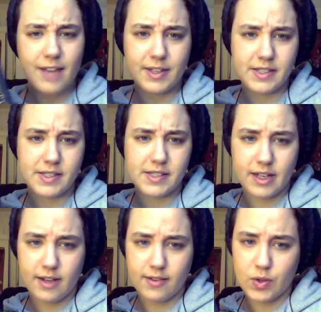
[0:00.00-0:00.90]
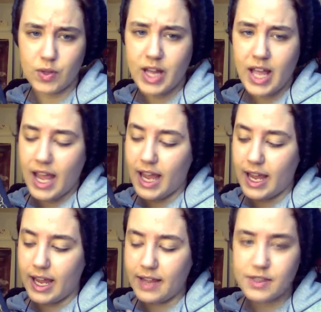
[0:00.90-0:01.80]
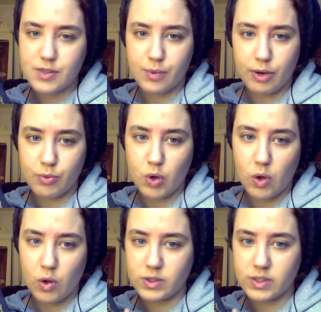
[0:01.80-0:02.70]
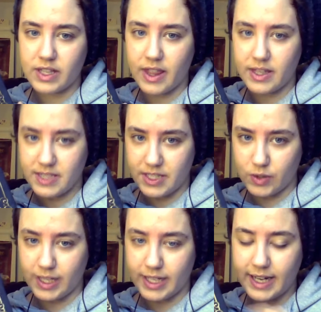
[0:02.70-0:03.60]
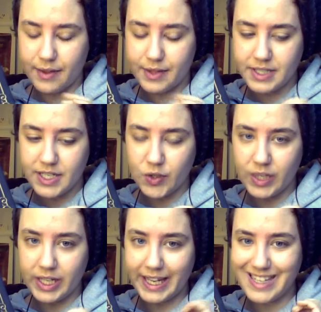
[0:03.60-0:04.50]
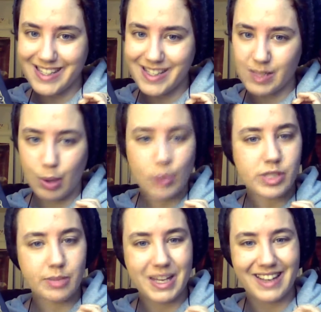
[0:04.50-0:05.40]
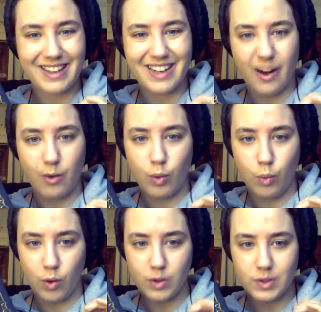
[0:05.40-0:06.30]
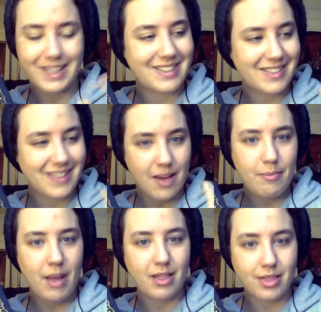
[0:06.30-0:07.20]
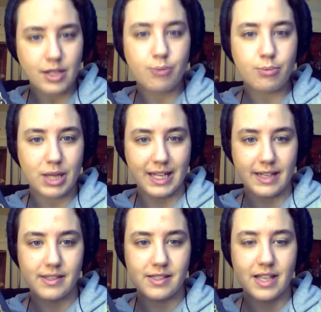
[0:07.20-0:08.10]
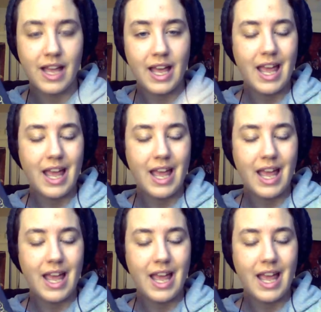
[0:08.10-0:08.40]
high fantasy novel in this realm called the Tearling. Now, the Tearling is supposed to be in our world. It's some little place